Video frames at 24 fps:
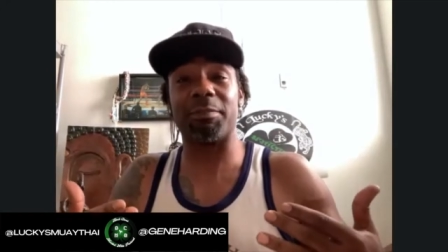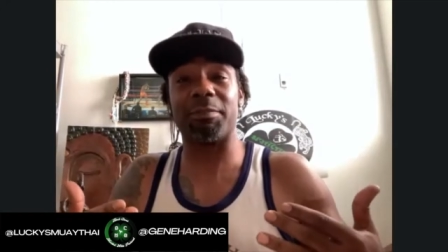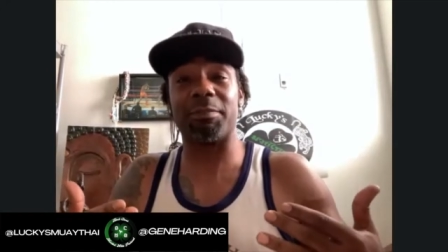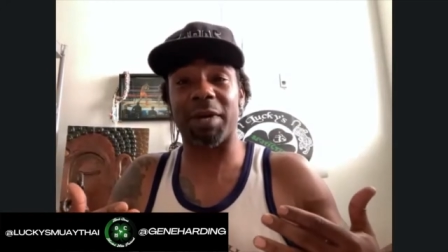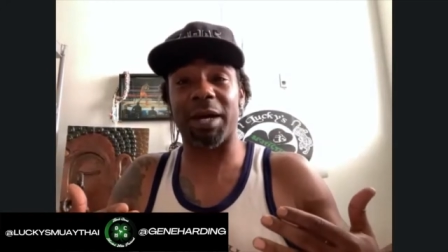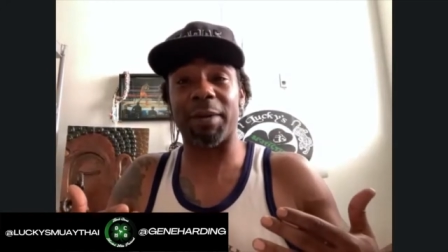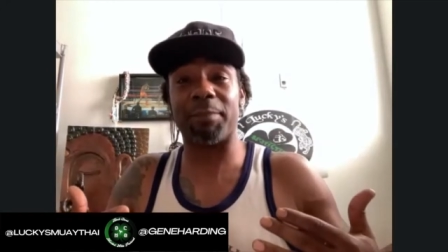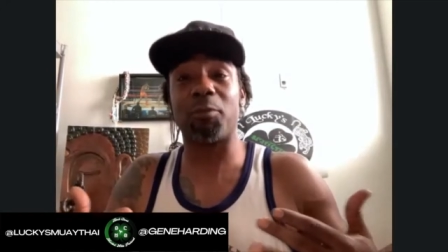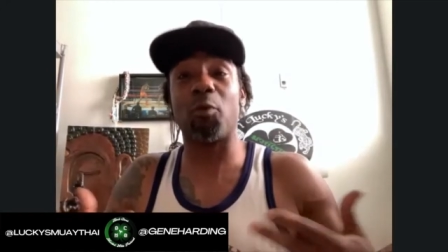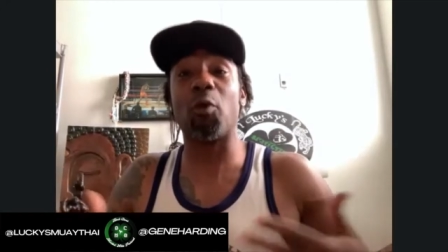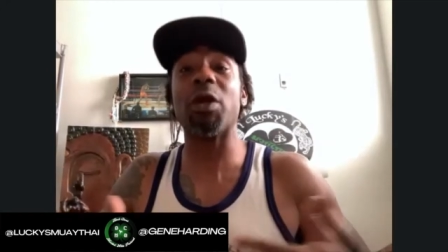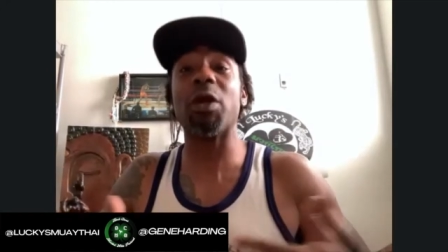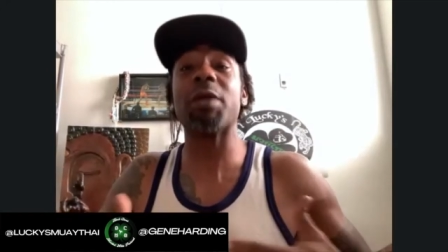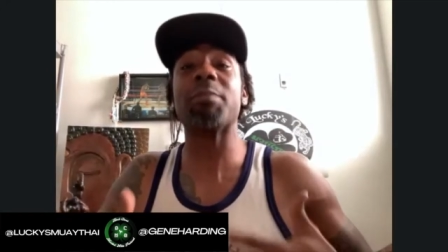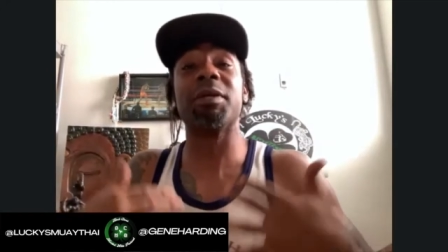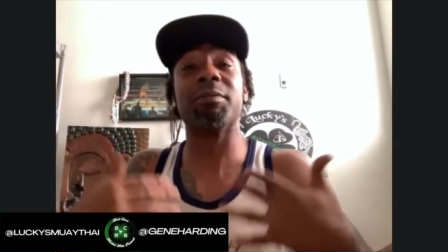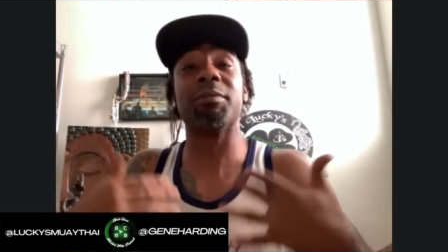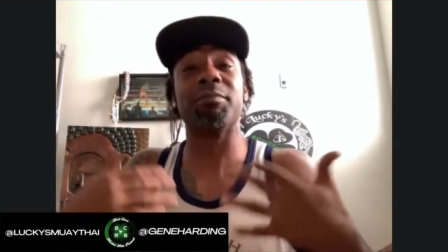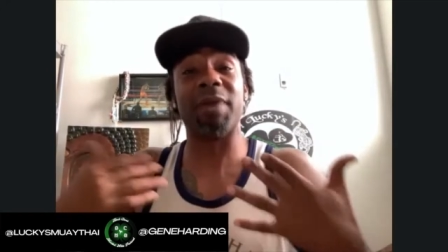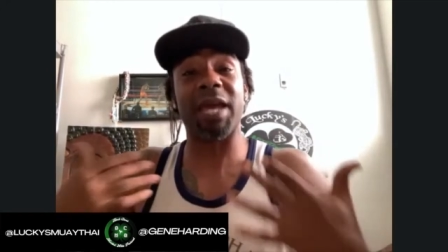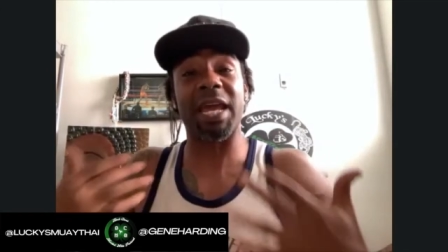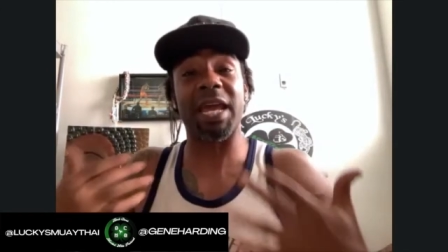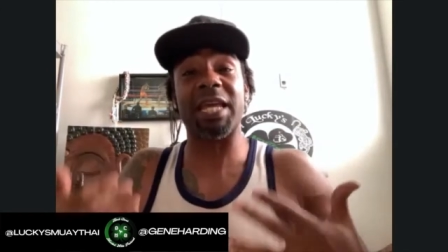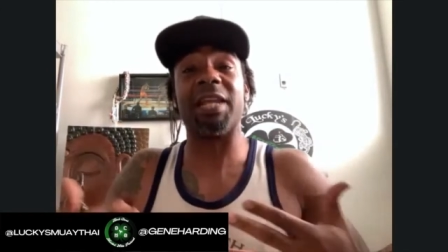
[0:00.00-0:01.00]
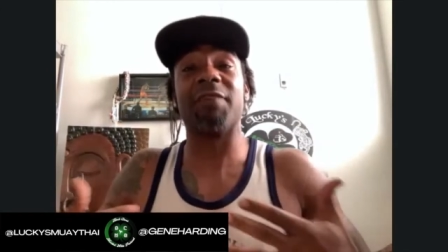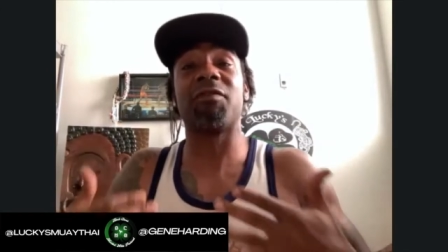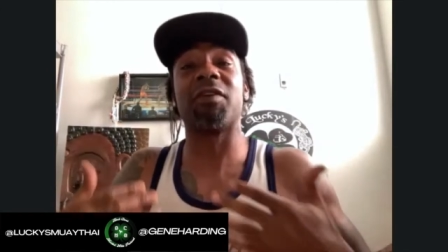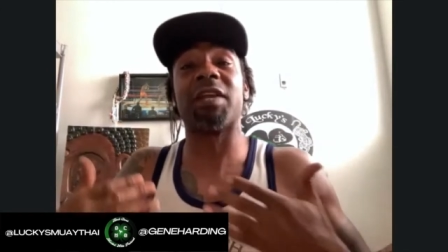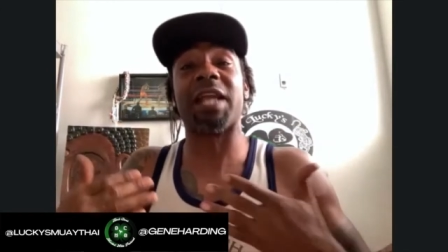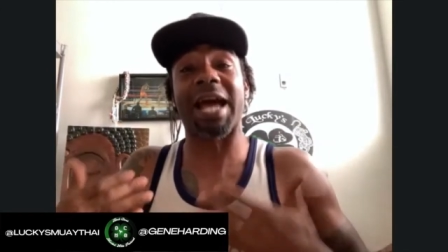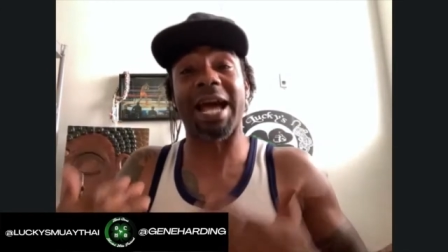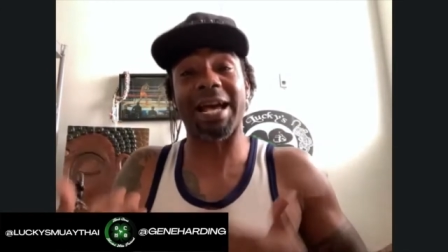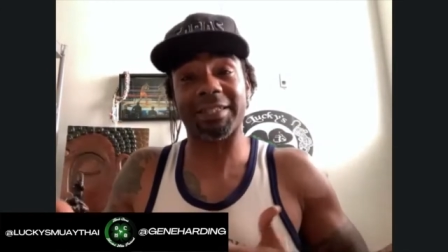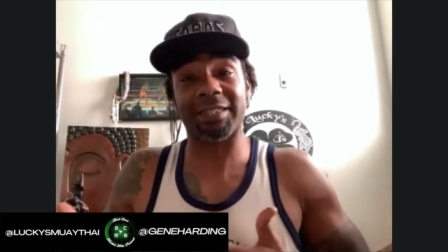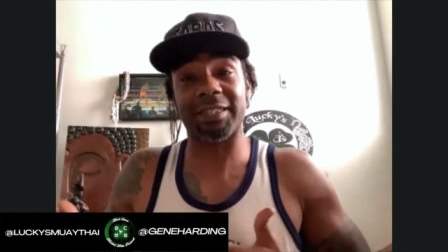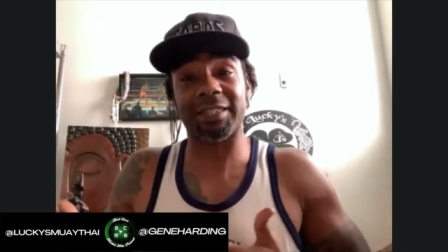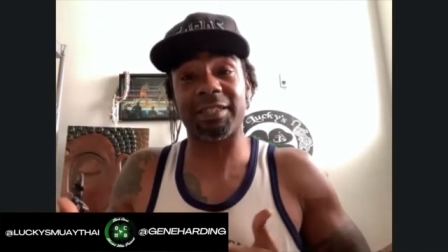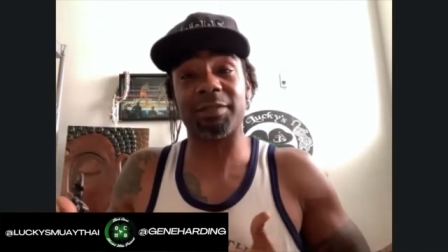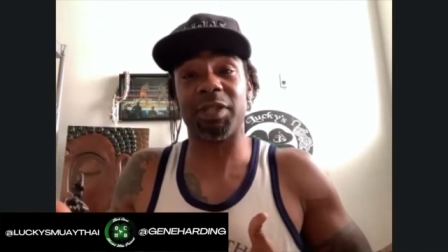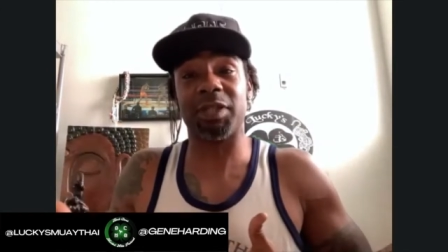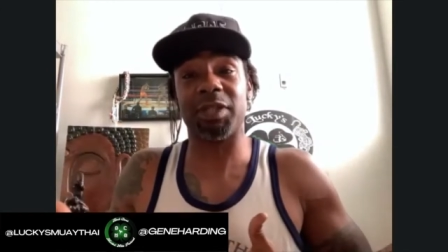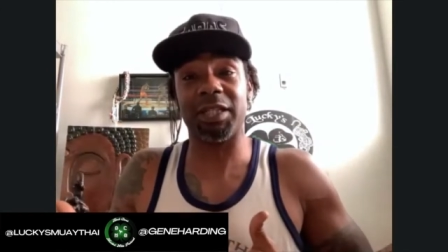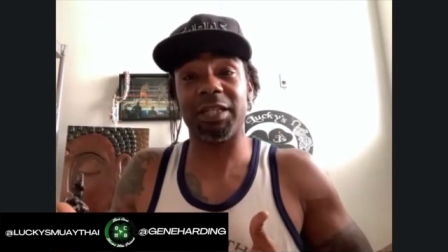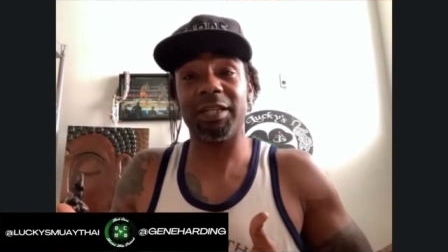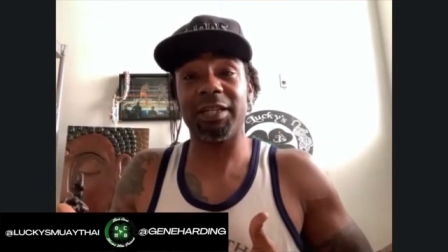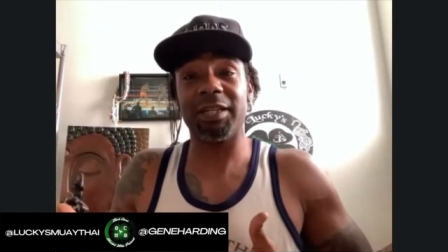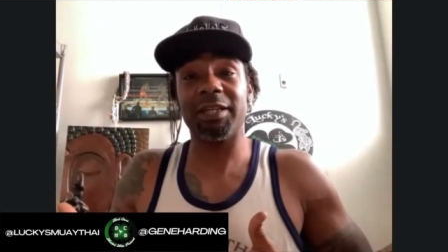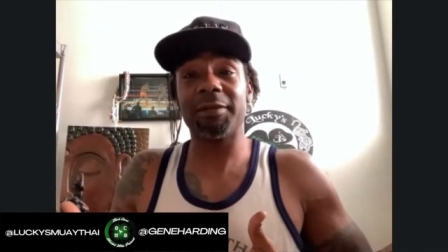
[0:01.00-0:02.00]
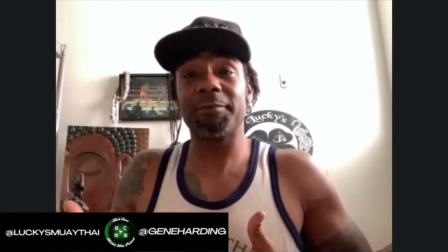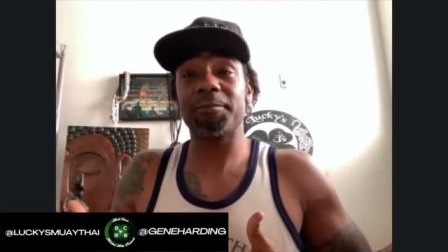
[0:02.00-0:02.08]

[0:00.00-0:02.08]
let my point be made if it has to be.